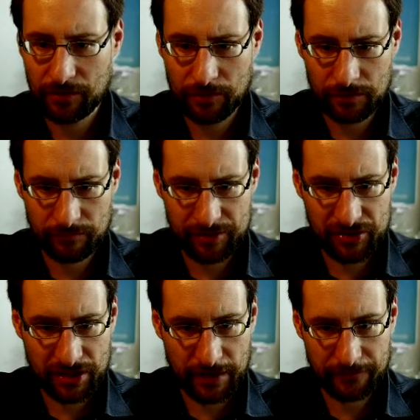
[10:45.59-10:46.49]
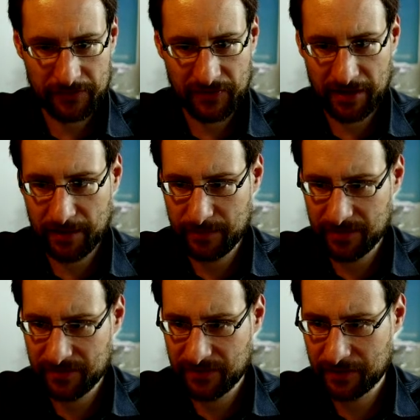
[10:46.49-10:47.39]
all which have the M
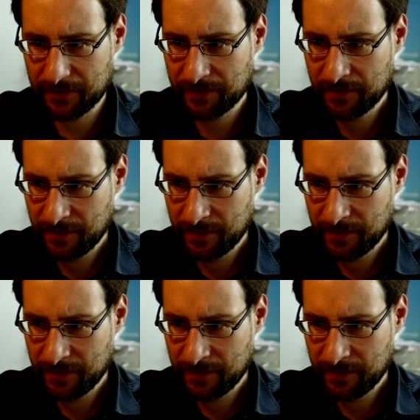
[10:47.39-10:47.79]
in the